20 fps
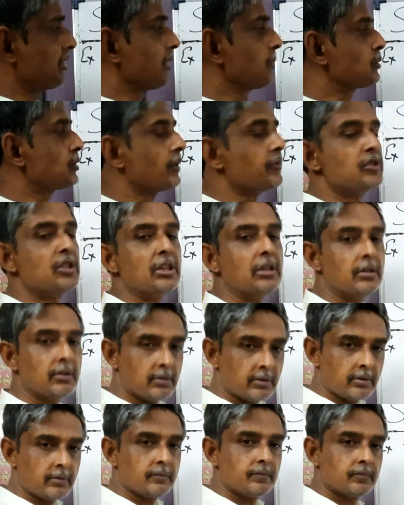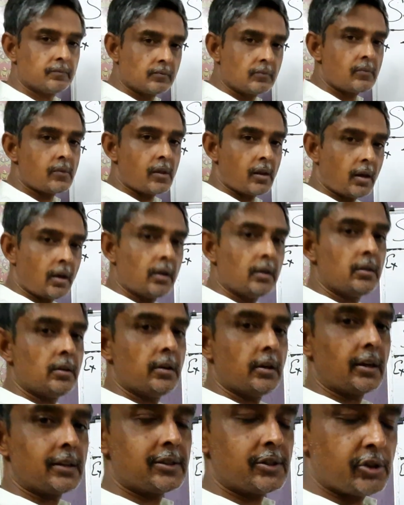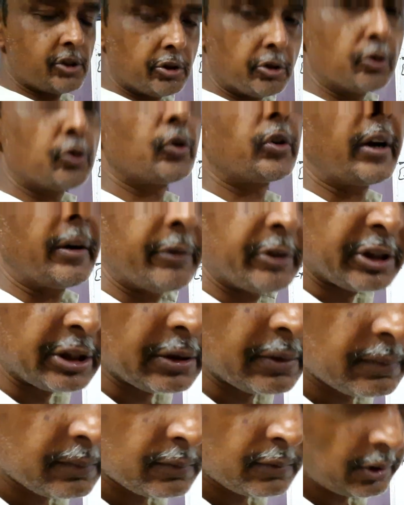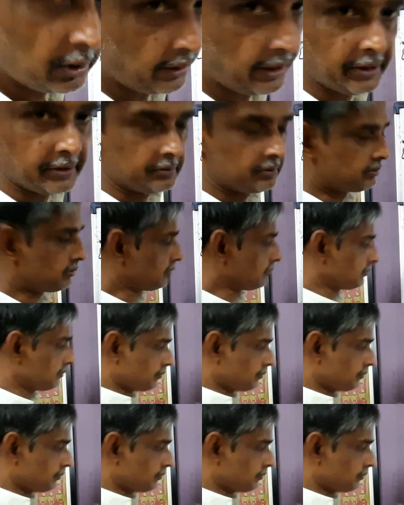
terms of G. Acceleration due to gravity. Alright.